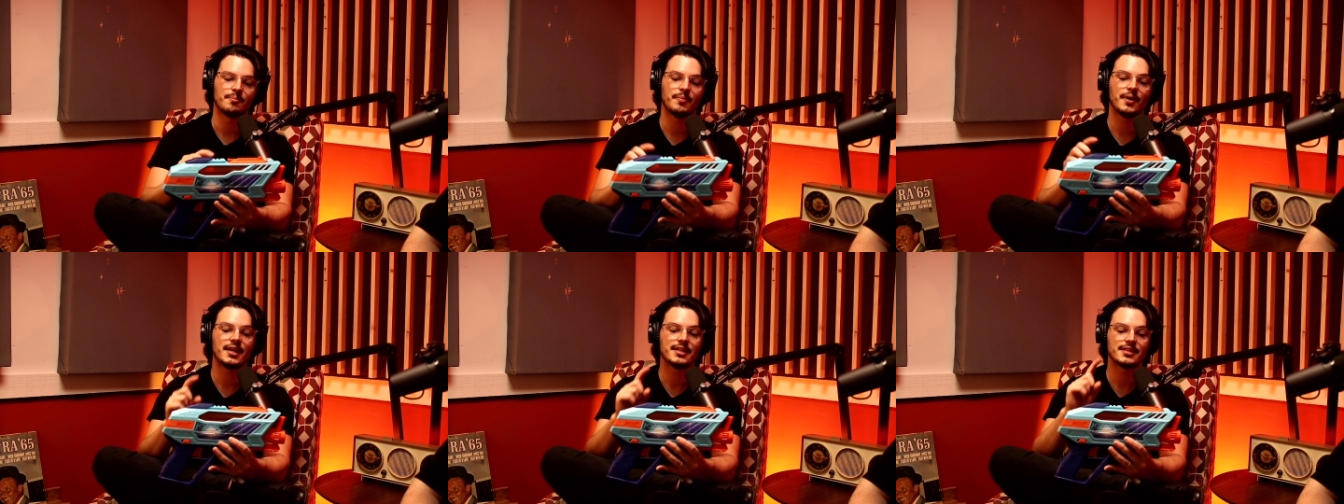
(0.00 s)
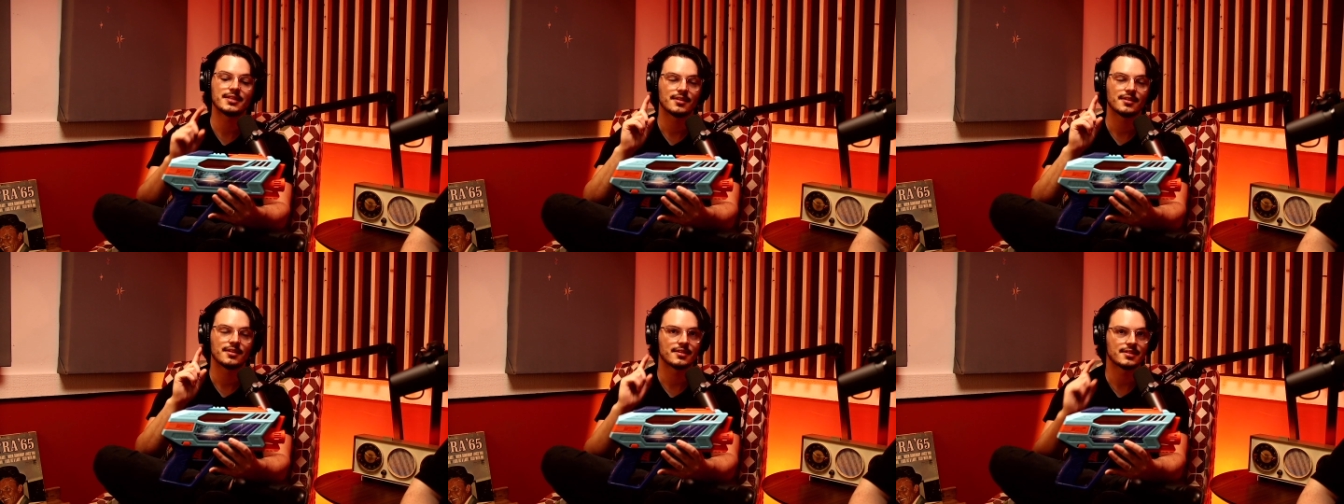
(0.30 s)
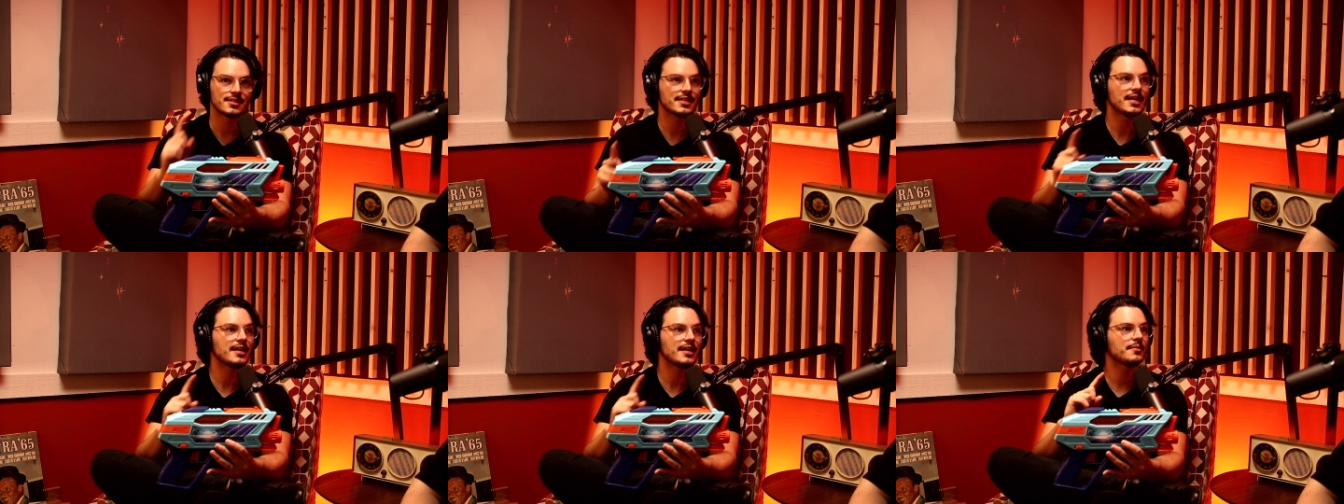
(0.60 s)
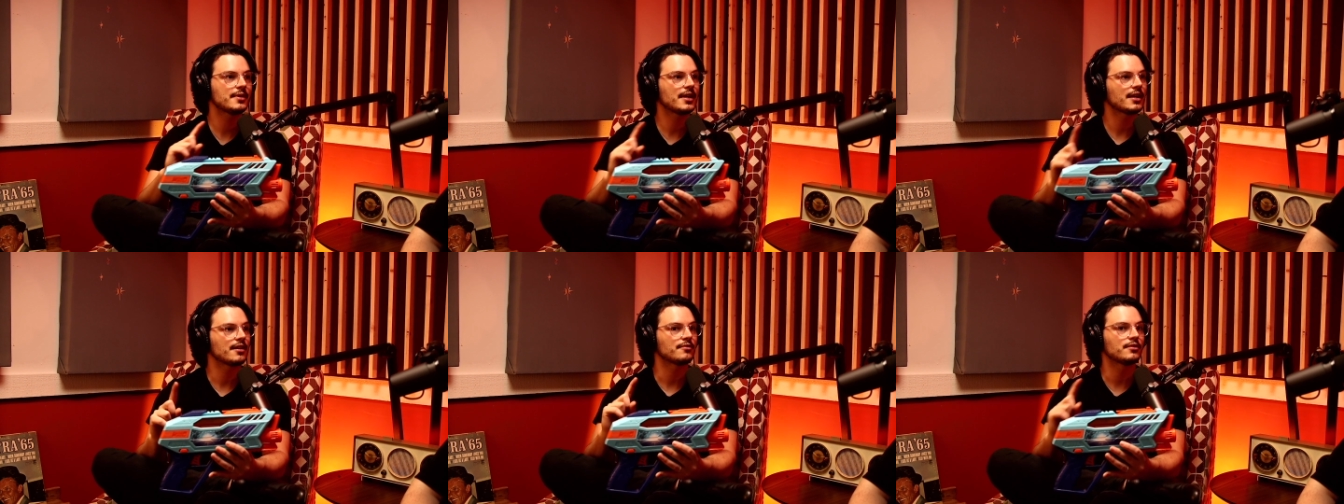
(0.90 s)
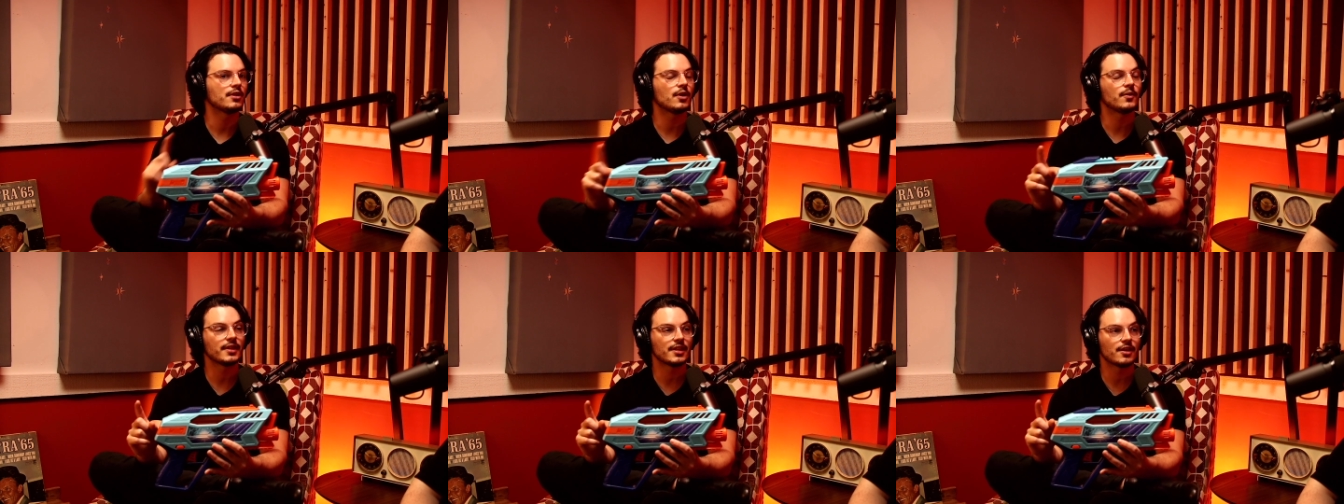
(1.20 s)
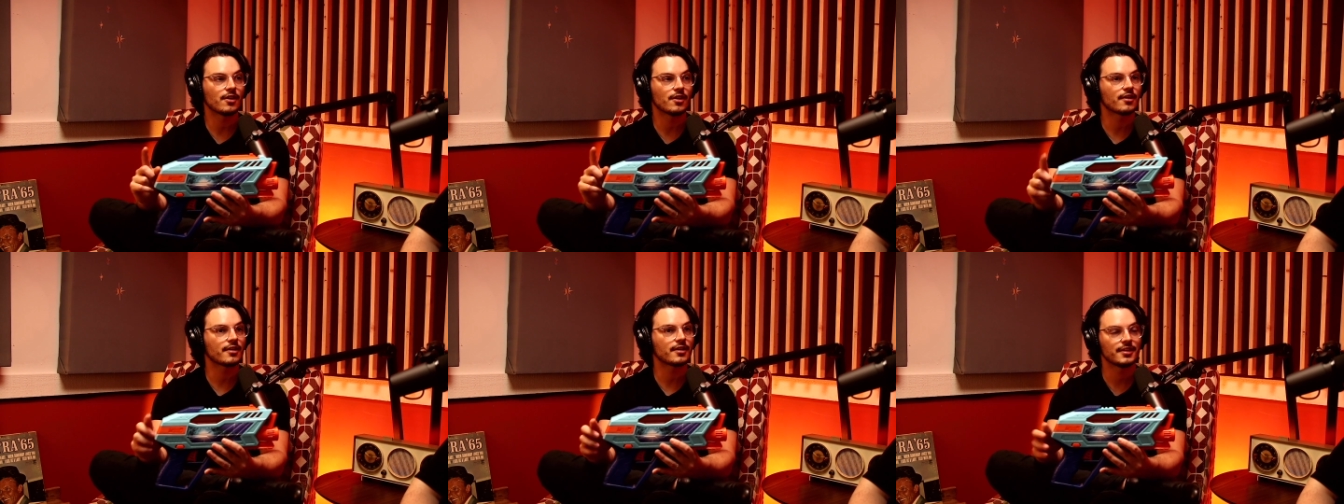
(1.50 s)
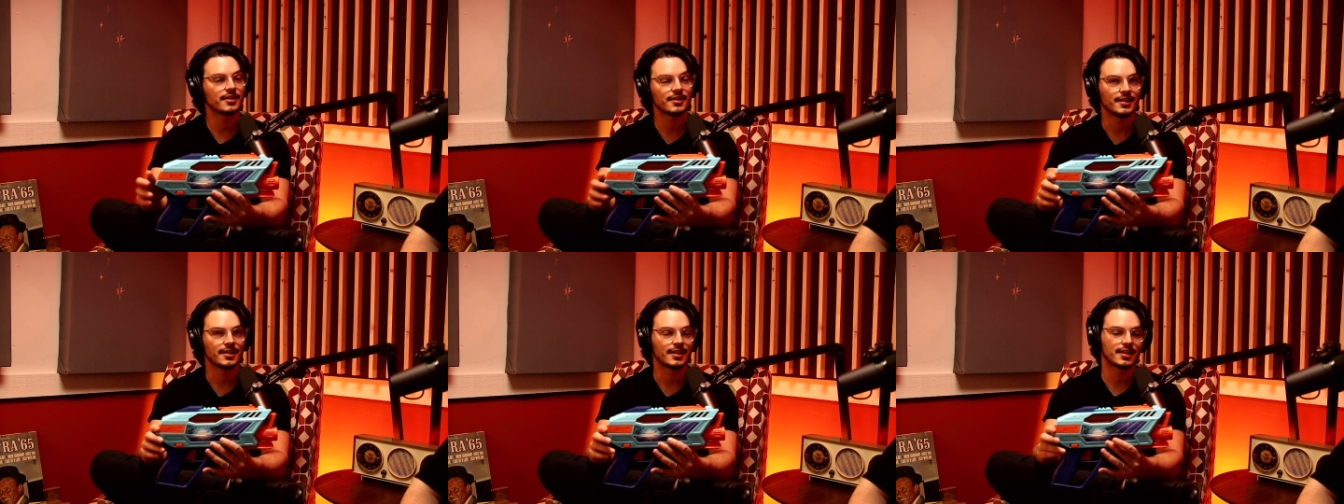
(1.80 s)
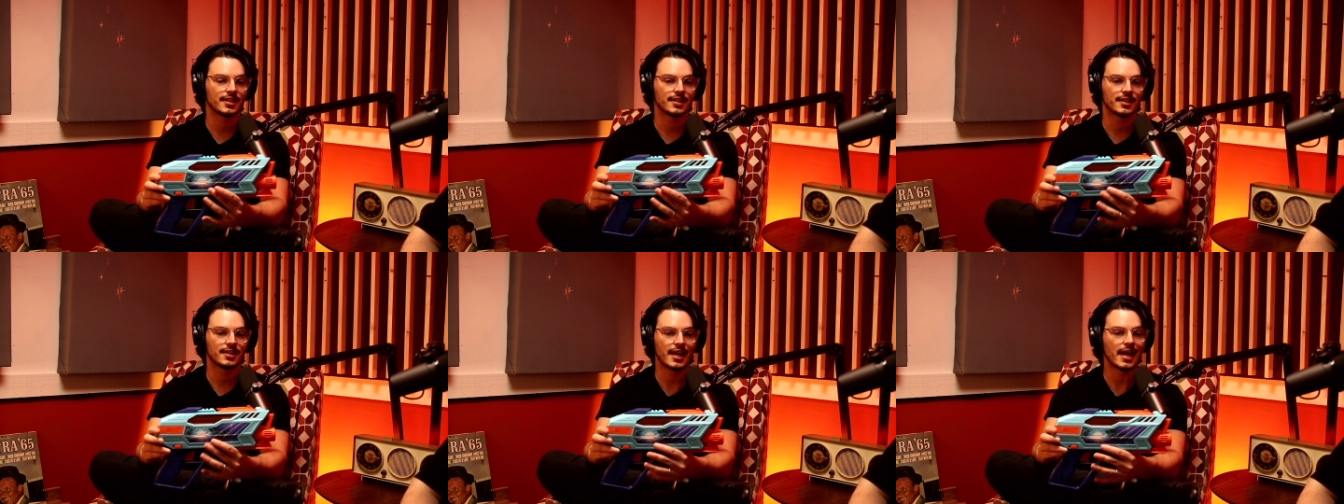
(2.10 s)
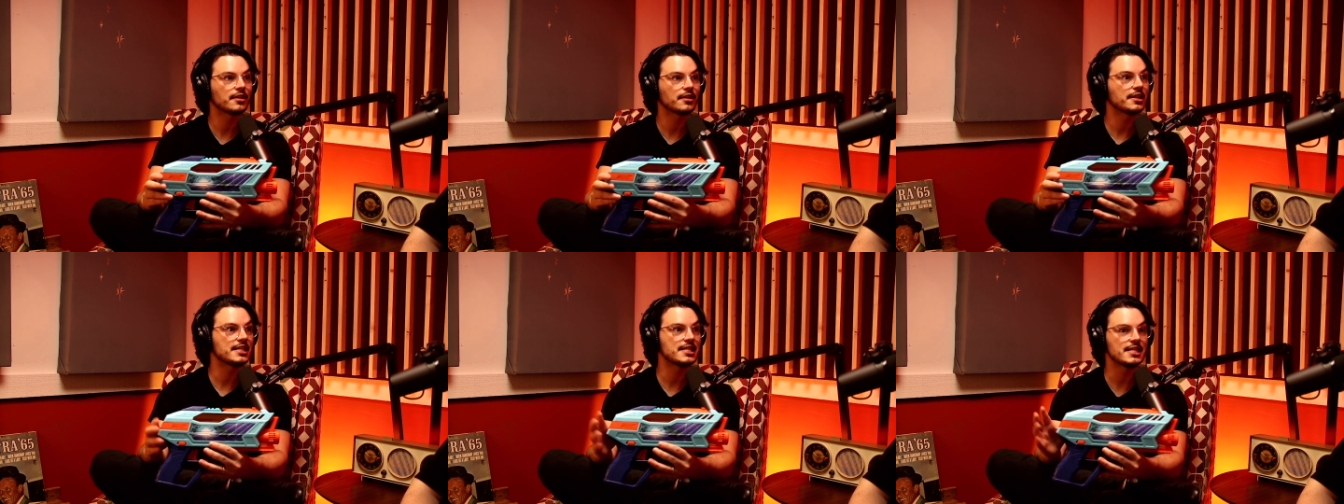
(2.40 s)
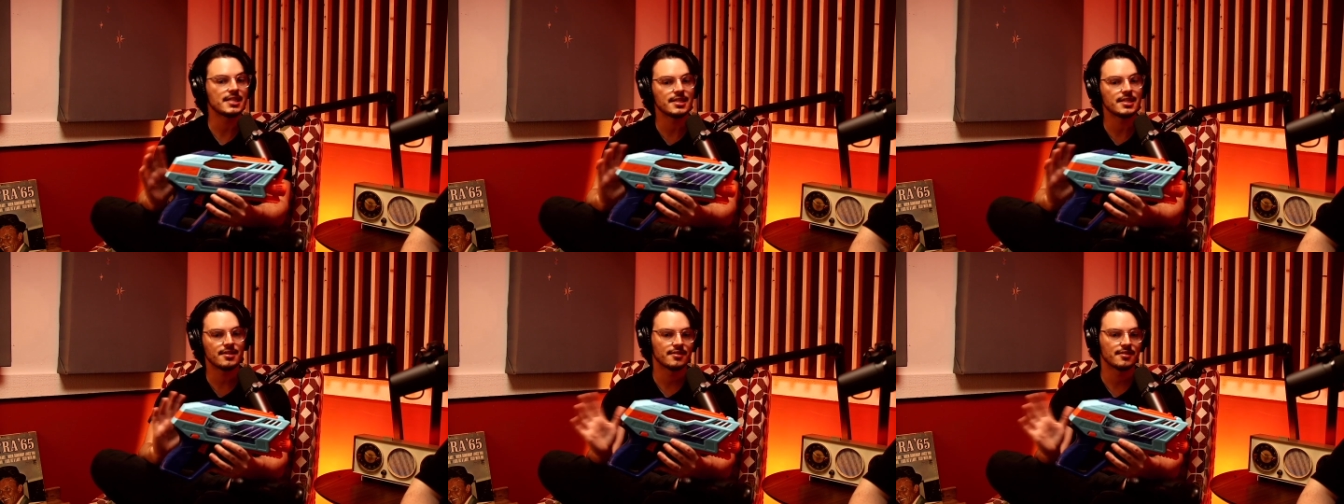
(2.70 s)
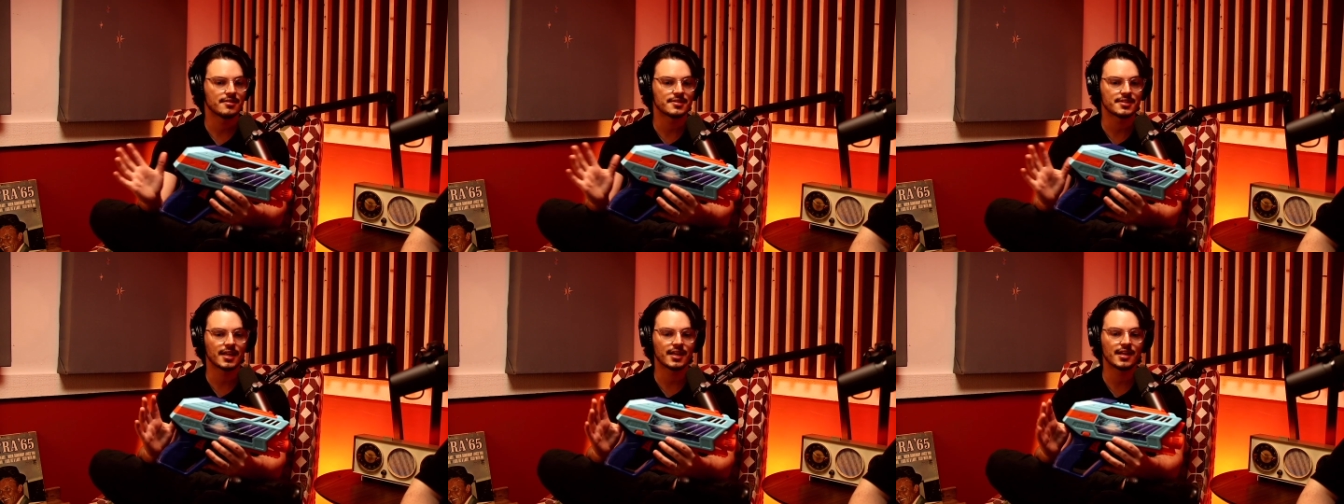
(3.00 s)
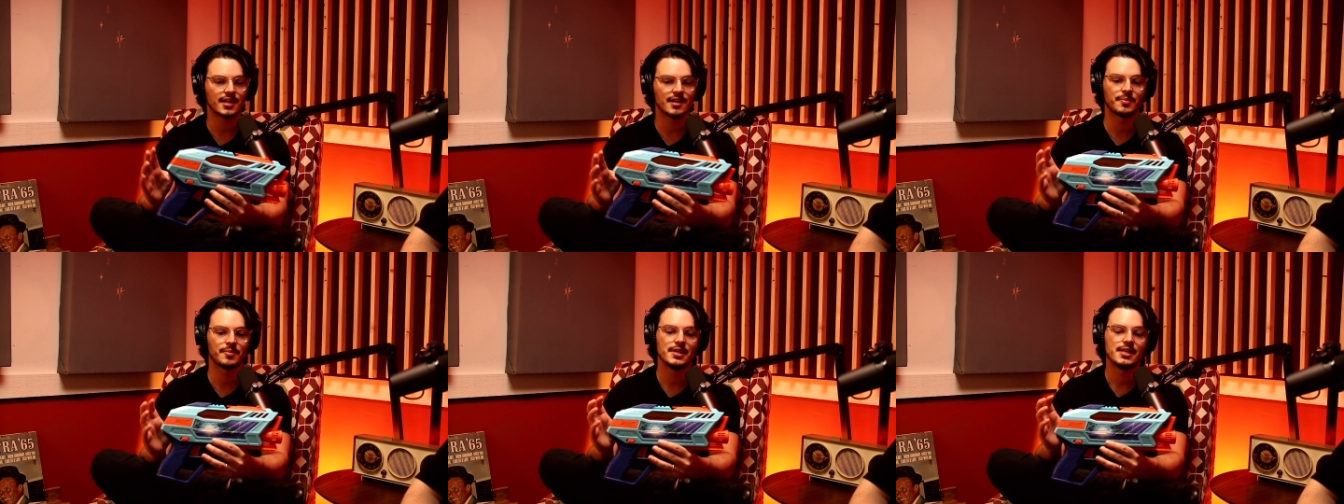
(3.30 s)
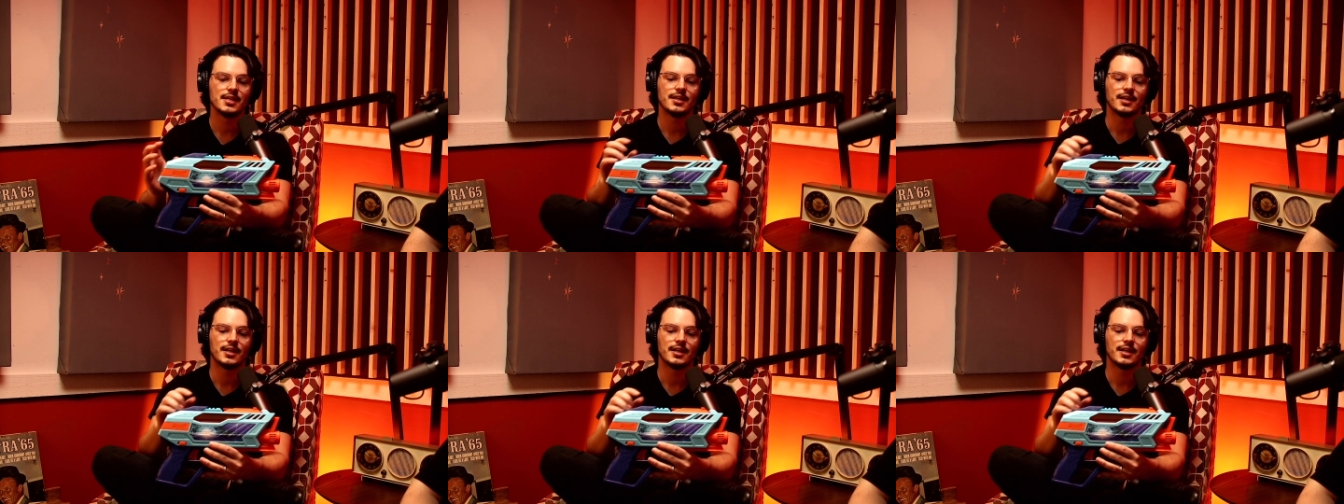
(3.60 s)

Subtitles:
But the same kind of glow-in-the-dark LED setup